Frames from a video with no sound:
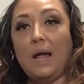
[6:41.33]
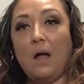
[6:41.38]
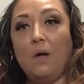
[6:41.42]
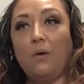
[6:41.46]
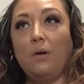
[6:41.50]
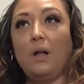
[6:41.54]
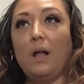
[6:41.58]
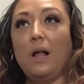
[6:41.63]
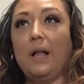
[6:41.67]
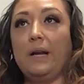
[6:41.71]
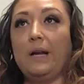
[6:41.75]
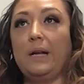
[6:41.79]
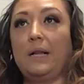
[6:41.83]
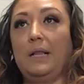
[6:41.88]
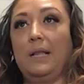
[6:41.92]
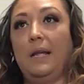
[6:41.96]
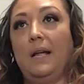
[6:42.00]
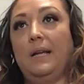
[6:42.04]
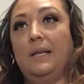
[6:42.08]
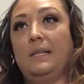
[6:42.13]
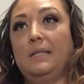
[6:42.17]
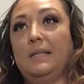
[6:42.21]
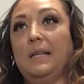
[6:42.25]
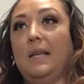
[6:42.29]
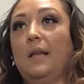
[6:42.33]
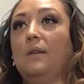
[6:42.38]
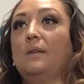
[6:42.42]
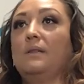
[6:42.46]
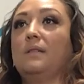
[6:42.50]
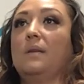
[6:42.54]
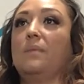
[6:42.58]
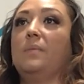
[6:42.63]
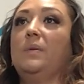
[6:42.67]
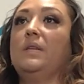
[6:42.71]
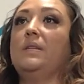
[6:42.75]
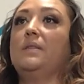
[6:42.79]
out kind of clientele,
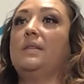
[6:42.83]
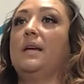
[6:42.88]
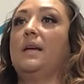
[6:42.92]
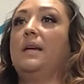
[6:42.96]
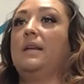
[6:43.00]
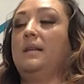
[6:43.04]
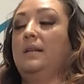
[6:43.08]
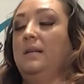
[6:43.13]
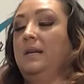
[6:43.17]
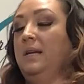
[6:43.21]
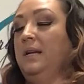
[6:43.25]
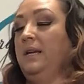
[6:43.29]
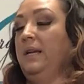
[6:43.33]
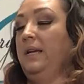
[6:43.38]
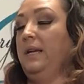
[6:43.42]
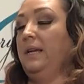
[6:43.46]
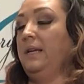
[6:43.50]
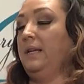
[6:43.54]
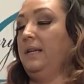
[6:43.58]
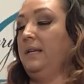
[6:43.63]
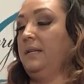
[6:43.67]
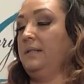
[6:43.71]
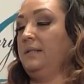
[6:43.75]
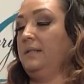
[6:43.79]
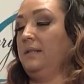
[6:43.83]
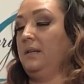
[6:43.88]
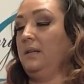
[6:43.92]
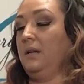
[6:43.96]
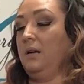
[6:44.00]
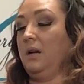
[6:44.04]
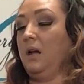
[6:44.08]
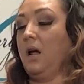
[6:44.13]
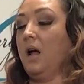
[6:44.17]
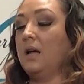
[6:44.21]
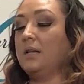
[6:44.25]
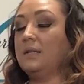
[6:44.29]
somebody that is
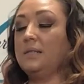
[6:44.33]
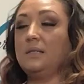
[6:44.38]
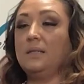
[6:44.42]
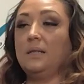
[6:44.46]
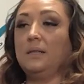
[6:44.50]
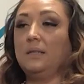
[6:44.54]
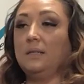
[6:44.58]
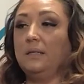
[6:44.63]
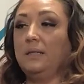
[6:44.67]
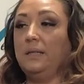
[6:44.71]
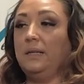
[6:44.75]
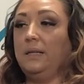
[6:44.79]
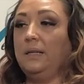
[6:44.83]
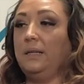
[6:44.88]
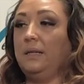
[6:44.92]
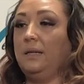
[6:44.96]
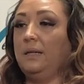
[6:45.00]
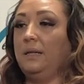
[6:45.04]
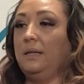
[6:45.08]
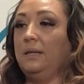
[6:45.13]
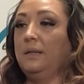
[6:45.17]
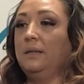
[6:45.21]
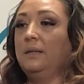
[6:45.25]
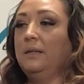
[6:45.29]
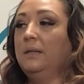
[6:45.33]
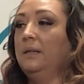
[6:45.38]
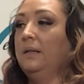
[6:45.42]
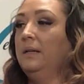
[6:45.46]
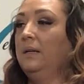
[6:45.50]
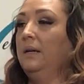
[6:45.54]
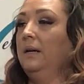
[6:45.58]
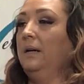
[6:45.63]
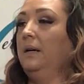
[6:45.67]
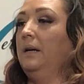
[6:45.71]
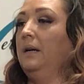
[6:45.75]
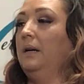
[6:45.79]
constantly
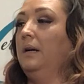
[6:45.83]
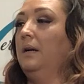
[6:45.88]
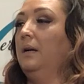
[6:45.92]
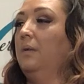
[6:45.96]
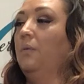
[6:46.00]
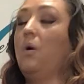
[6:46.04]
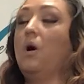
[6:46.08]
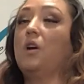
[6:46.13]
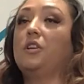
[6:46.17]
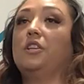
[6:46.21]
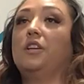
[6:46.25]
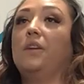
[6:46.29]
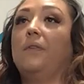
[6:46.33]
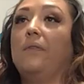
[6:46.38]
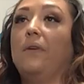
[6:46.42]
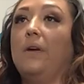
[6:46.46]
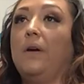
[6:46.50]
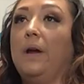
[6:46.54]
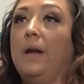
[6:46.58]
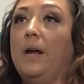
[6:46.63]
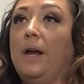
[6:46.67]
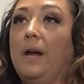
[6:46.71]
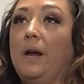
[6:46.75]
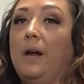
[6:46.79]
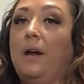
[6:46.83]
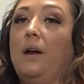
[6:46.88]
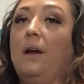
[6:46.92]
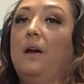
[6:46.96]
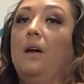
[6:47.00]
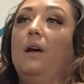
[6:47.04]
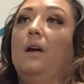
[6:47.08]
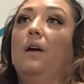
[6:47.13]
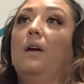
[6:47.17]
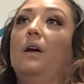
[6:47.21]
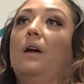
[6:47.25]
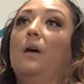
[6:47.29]
washing their
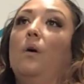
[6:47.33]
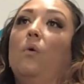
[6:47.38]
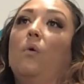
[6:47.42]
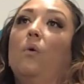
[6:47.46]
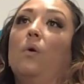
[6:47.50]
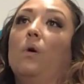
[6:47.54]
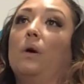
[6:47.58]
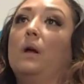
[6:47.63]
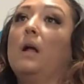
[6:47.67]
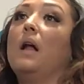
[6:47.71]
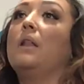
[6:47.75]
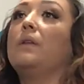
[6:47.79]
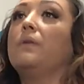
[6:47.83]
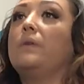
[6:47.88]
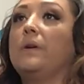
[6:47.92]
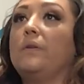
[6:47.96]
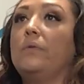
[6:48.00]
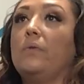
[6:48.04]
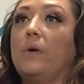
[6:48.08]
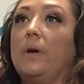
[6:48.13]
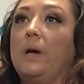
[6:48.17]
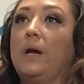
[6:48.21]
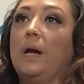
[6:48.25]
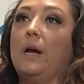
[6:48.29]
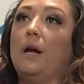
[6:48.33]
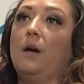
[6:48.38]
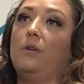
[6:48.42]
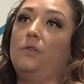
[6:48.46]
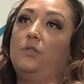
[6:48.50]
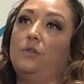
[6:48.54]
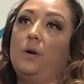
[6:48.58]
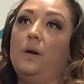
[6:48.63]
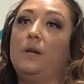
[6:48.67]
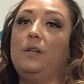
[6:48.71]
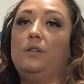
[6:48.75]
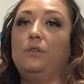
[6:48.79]
hair or coloring their hair,
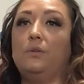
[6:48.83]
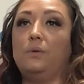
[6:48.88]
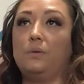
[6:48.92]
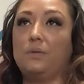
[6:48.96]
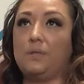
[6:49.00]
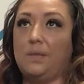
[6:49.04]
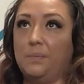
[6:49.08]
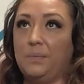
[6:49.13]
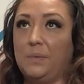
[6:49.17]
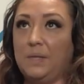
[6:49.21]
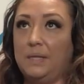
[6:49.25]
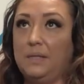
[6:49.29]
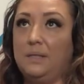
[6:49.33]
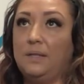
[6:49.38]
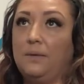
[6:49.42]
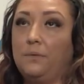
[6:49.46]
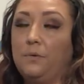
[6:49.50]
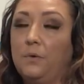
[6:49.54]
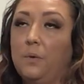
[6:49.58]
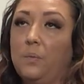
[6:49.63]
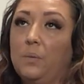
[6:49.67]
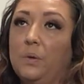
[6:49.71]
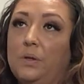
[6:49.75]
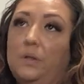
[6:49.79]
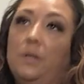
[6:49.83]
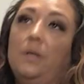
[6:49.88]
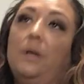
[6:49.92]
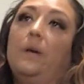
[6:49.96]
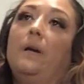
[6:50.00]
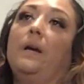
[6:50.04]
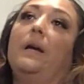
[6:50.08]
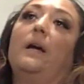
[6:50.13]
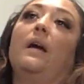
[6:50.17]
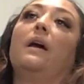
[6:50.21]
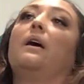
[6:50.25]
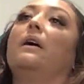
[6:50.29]
trying to do something different with their
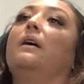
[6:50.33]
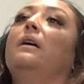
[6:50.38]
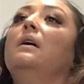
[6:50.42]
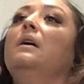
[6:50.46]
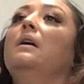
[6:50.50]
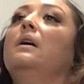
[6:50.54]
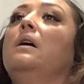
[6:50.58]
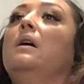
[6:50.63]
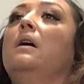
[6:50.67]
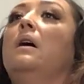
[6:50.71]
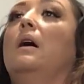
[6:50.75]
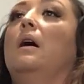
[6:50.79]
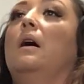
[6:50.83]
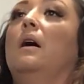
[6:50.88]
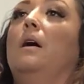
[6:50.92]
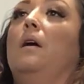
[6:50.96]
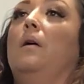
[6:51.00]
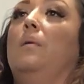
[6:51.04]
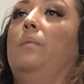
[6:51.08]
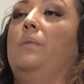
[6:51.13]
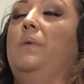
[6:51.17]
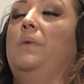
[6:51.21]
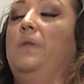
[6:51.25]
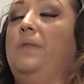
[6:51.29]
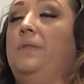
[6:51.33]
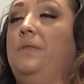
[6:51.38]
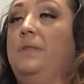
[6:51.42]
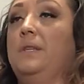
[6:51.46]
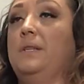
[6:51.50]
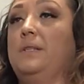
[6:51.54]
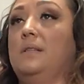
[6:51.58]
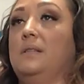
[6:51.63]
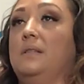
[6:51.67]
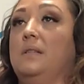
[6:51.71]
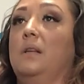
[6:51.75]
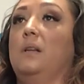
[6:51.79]
hair.
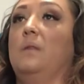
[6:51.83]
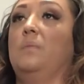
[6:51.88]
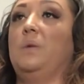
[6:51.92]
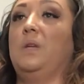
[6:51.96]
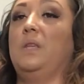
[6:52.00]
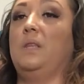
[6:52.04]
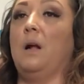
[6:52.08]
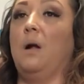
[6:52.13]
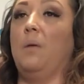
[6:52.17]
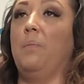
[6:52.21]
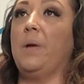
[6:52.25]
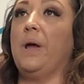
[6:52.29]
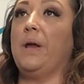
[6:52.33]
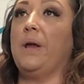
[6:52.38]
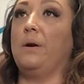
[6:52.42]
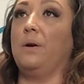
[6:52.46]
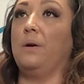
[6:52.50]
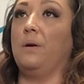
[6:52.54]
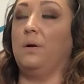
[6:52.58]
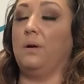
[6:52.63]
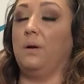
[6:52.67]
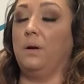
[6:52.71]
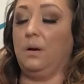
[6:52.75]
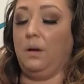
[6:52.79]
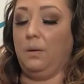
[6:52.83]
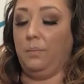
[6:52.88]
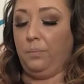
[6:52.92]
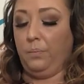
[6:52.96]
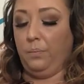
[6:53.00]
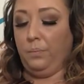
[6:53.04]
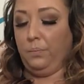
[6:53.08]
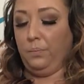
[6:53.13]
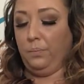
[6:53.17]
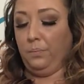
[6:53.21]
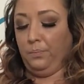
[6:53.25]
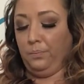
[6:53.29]
This is going to be a better
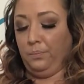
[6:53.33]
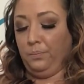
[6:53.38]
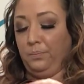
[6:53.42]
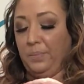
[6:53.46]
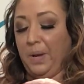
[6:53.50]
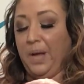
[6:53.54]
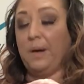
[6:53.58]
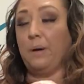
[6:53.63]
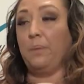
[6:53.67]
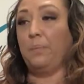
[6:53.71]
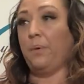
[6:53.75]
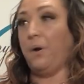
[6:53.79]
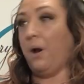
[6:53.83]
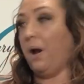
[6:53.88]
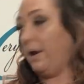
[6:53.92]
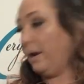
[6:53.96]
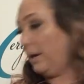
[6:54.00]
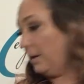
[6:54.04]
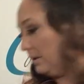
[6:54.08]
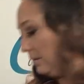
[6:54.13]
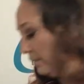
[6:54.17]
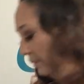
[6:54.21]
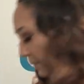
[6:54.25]
product